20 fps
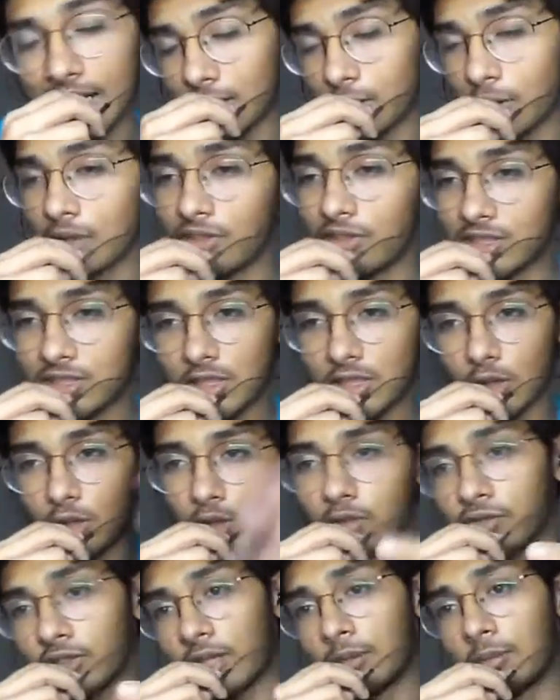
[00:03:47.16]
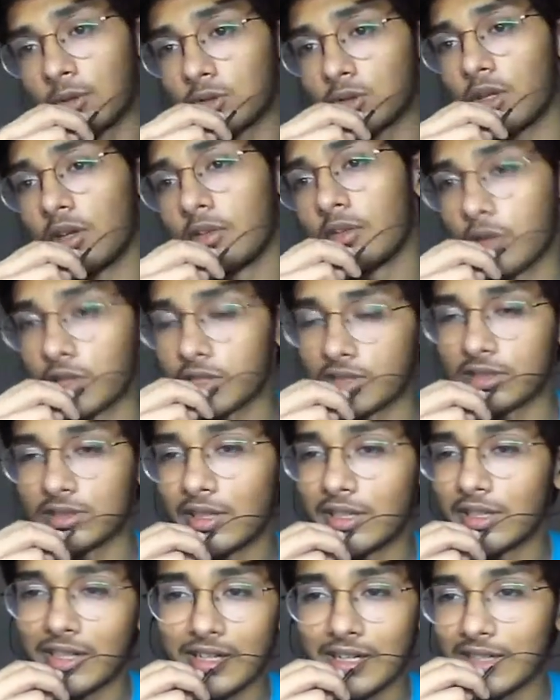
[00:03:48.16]
to invest a lot of time to solve questions, so I
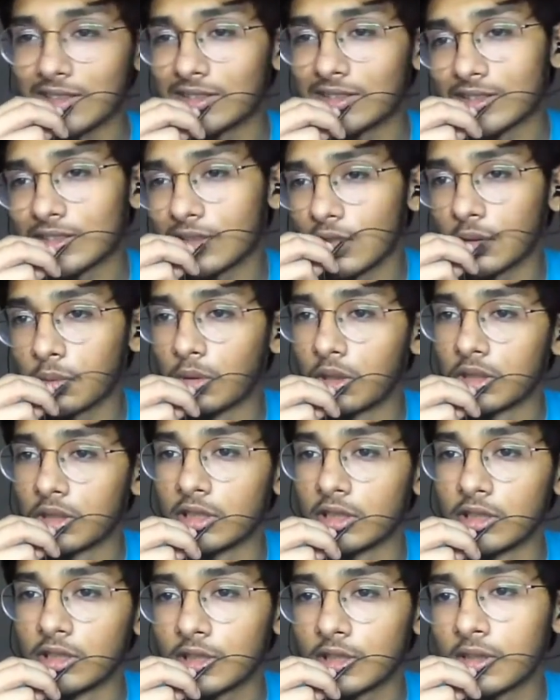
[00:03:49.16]
realized it's not worth it.